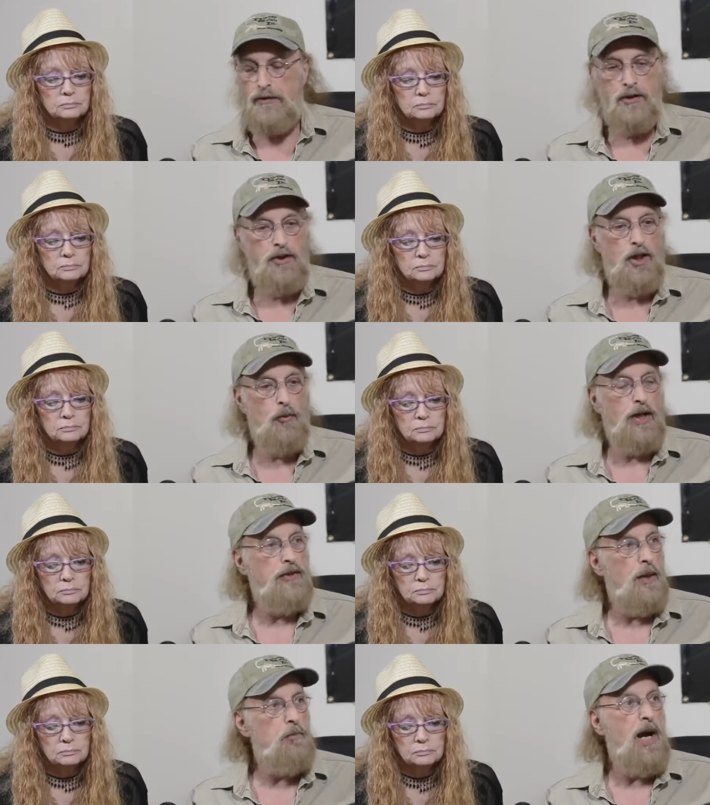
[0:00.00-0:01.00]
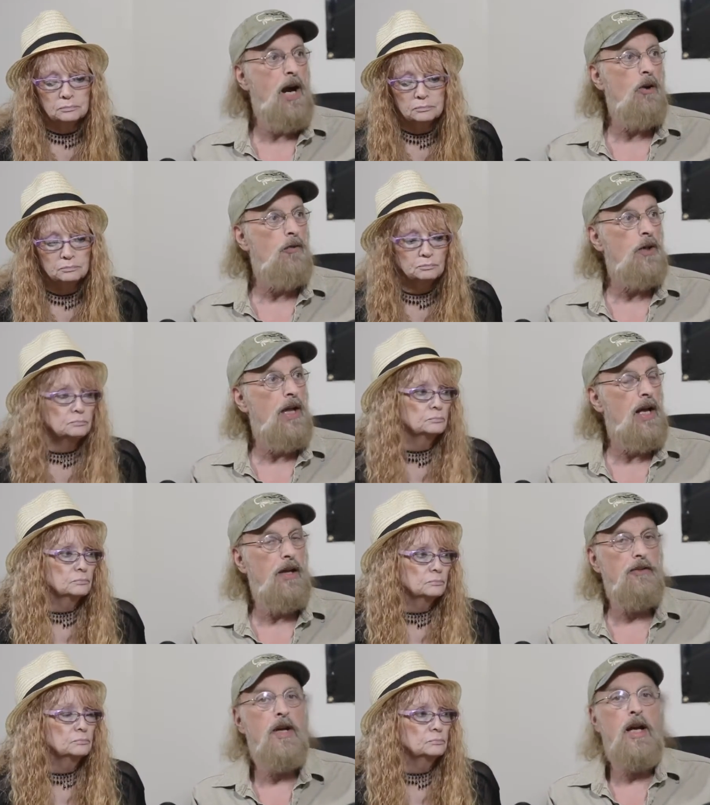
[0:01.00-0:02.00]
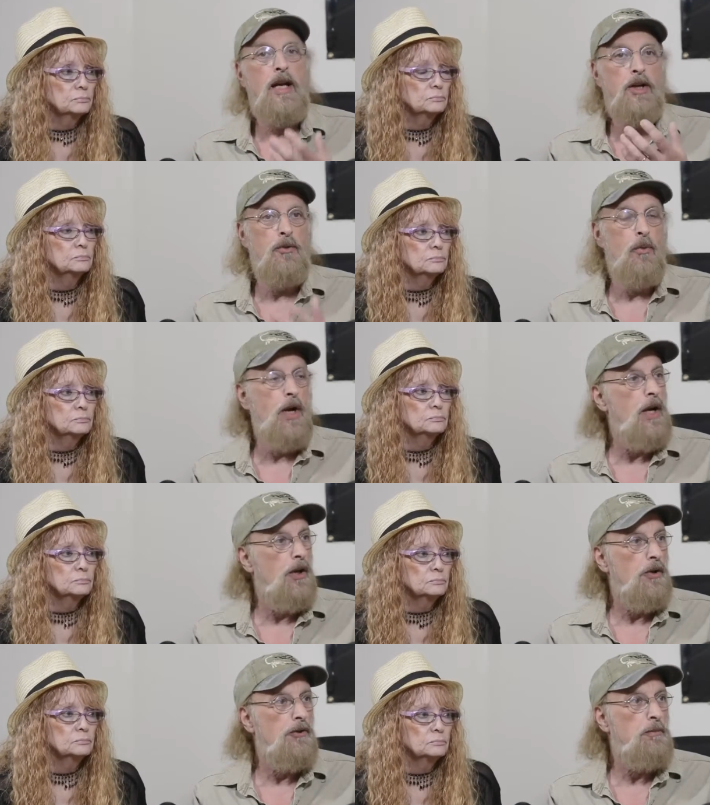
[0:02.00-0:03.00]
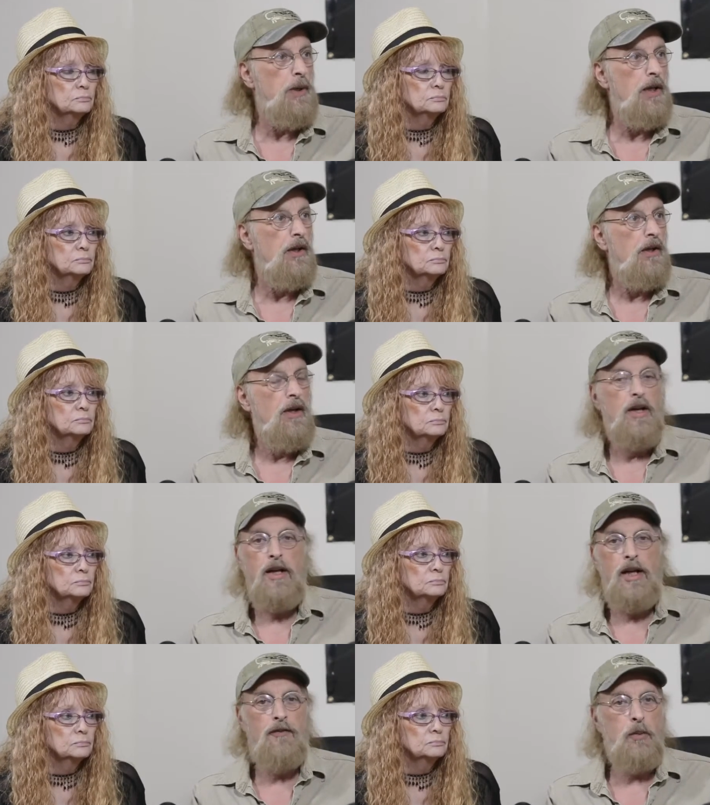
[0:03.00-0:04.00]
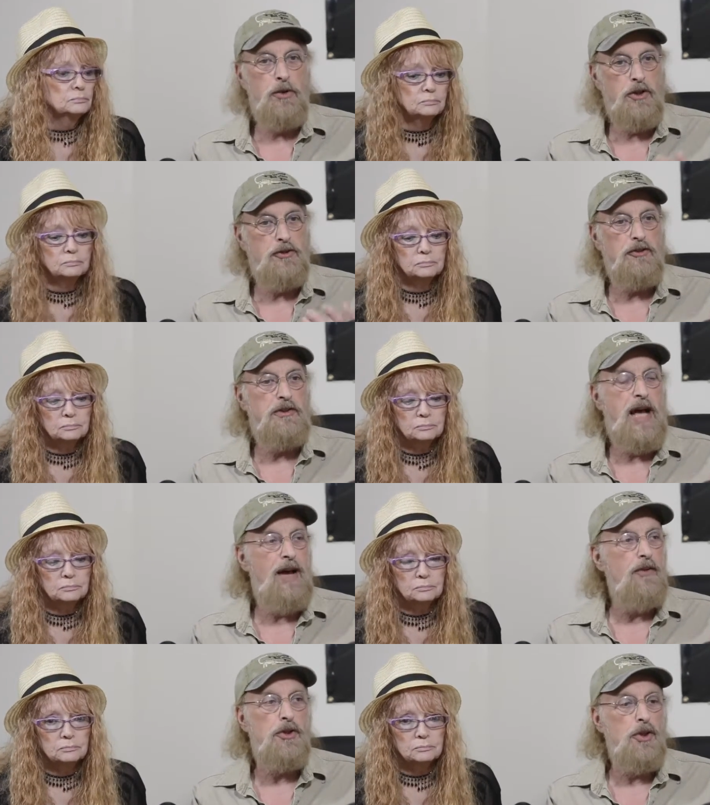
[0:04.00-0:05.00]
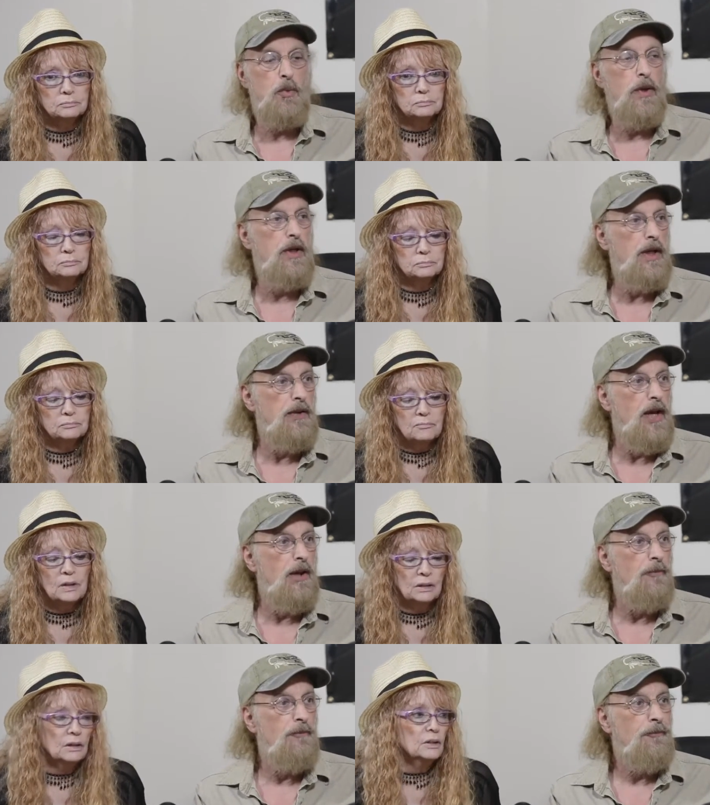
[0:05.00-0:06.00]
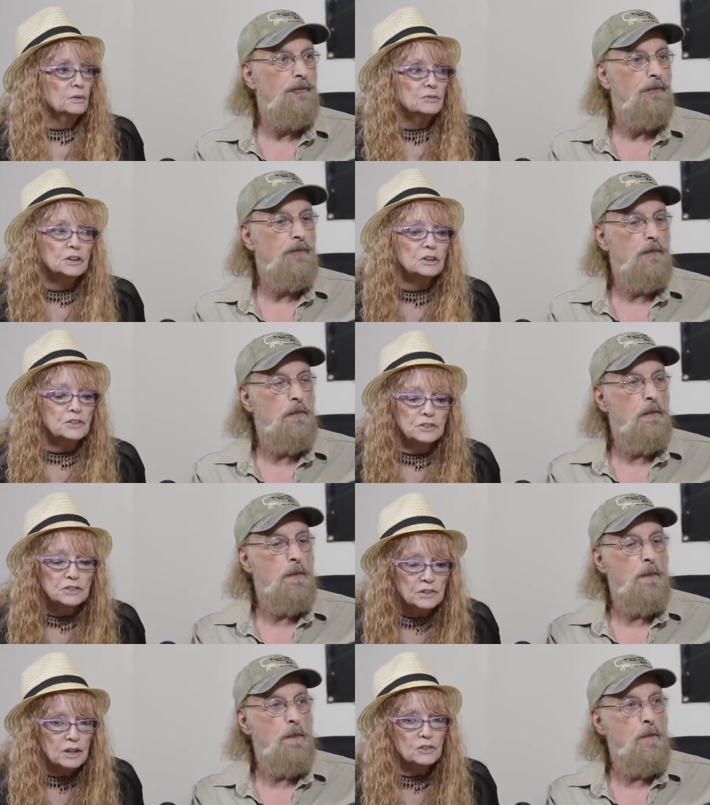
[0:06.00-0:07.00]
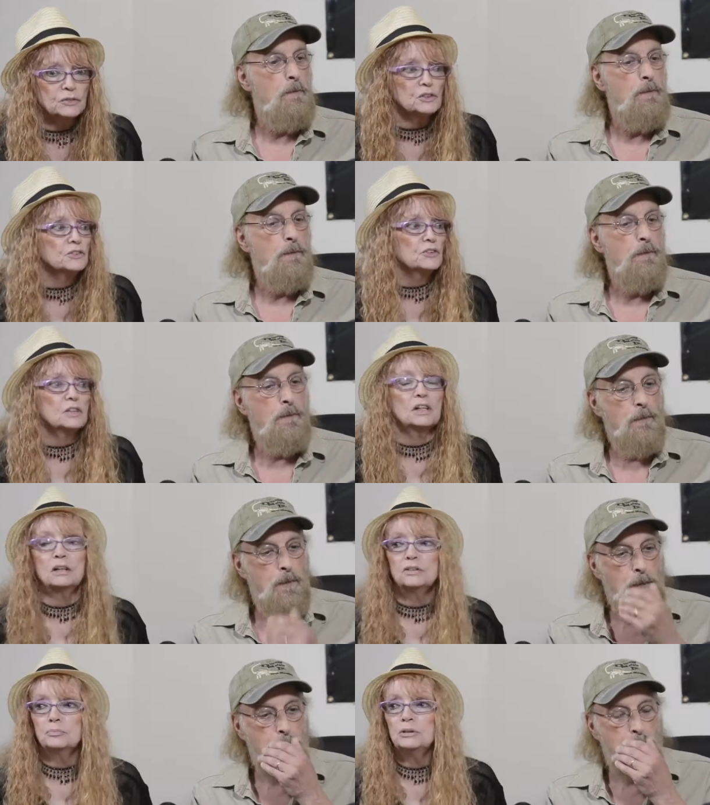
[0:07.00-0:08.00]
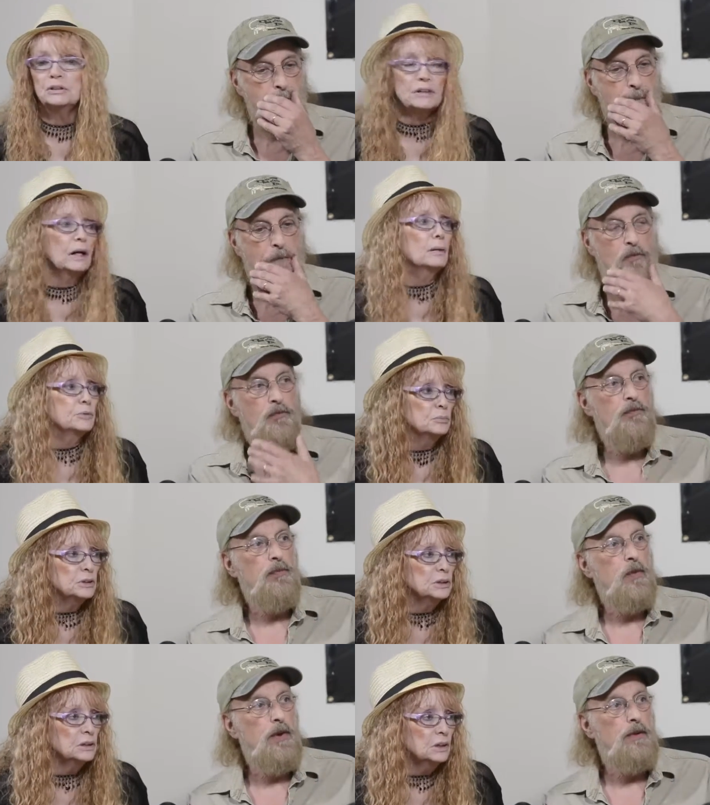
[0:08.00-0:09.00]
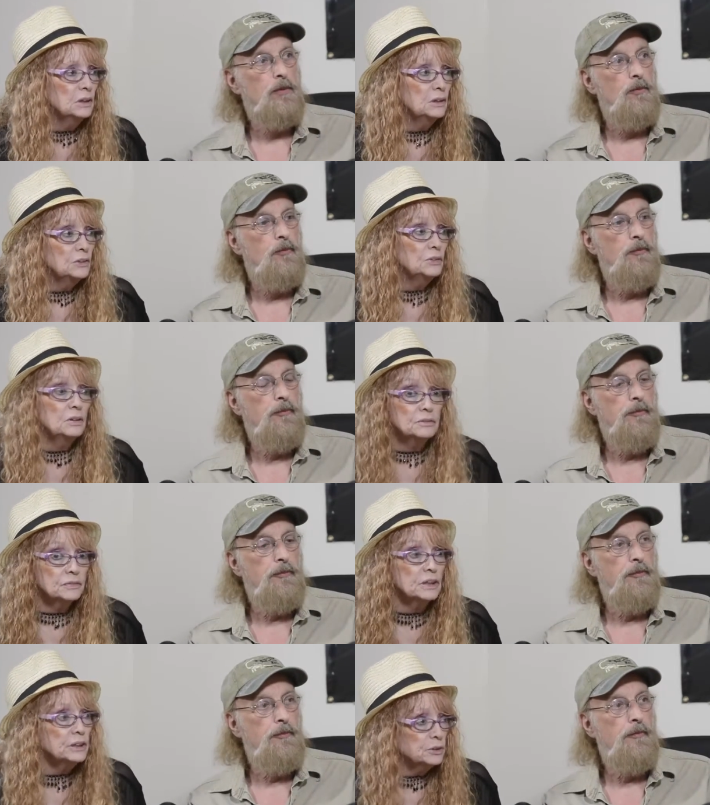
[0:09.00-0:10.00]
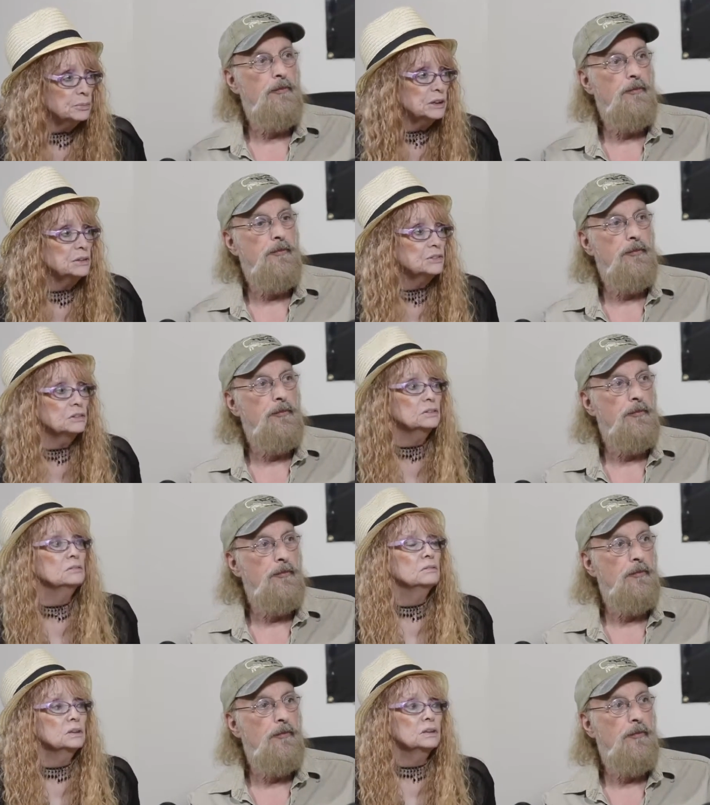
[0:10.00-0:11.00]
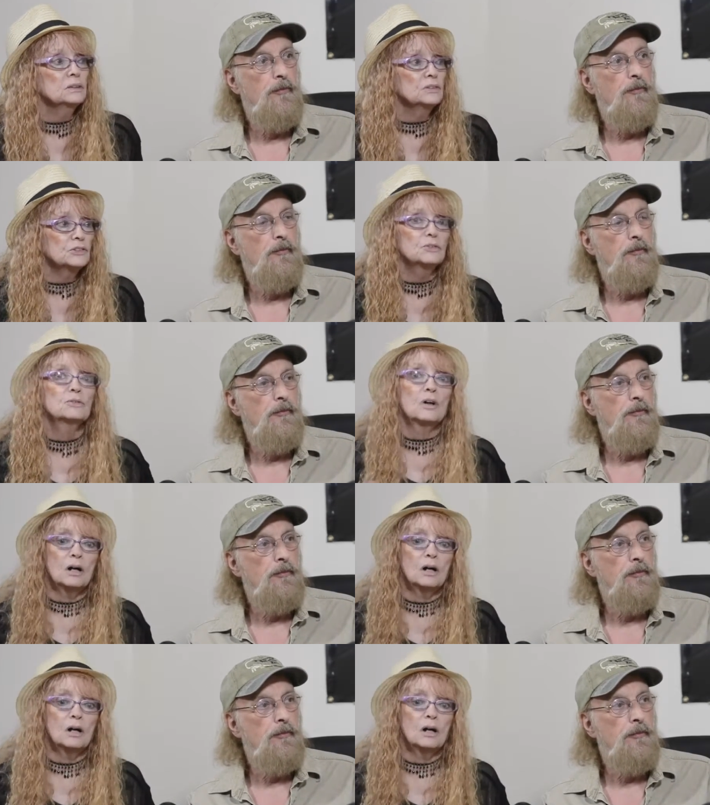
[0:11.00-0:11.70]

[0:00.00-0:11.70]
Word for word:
Speaker 1: is the T Rex had powerful legs. It could run at a good speed. Mm-hmm. If it was just a scavenger, you wouldn't need that.
Speaker 2: Yeah, they were very successful, so they had to be adaptable to the environment. And, and so